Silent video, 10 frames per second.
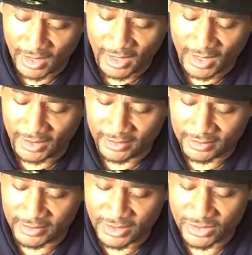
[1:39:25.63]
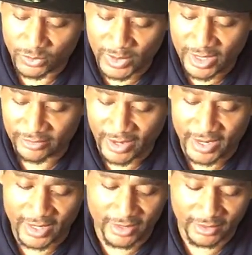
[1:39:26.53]
ah, this is weird right
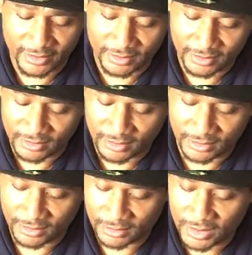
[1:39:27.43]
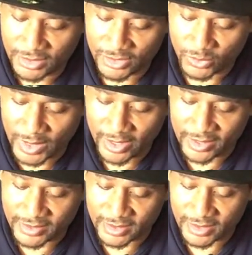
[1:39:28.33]
here. This is weird.
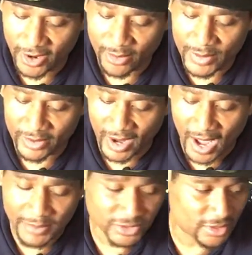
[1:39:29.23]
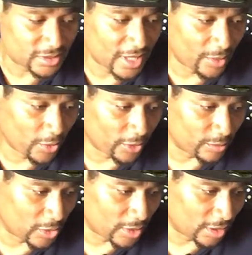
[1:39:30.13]
It says there are better options, network
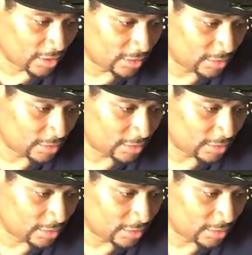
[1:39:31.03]
more.